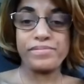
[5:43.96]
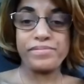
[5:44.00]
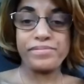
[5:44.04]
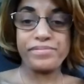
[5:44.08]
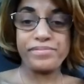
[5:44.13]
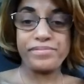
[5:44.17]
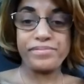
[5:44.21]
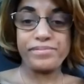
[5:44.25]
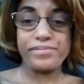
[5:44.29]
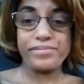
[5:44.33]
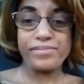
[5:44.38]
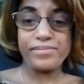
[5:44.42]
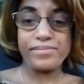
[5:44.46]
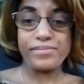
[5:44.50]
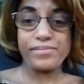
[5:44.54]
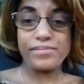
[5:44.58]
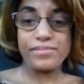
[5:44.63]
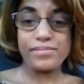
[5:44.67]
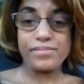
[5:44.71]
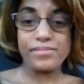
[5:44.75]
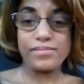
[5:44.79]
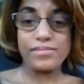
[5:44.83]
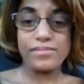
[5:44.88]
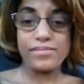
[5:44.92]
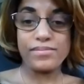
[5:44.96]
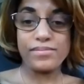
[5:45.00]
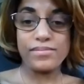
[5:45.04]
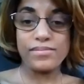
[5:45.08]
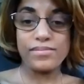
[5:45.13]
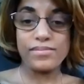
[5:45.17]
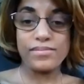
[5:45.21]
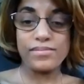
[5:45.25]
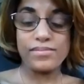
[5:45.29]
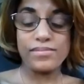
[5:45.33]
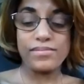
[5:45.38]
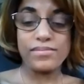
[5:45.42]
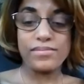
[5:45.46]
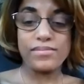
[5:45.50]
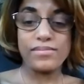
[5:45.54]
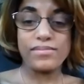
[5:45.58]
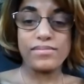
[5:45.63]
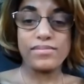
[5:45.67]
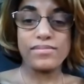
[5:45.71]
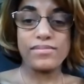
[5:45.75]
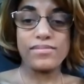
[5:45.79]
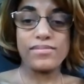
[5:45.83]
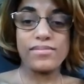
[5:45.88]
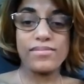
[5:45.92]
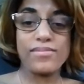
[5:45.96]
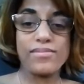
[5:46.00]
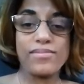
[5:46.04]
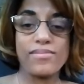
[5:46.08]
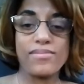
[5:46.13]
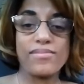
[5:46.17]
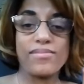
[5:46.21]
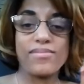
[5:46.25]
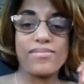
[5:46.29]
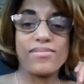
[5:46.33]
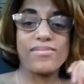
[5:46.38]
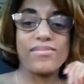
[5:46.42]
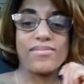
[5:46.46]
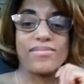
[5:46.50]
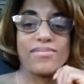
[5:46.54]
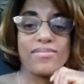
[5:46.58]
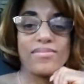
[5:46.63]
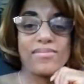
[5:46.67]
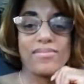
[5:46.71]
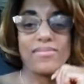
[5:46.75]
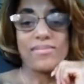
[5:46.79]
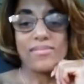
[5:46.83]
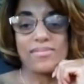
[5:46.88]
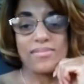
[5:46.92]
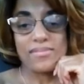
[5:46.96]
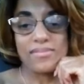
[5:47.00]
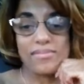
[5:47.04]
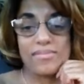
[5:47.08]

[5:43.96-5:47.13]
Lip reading: Nothing is said.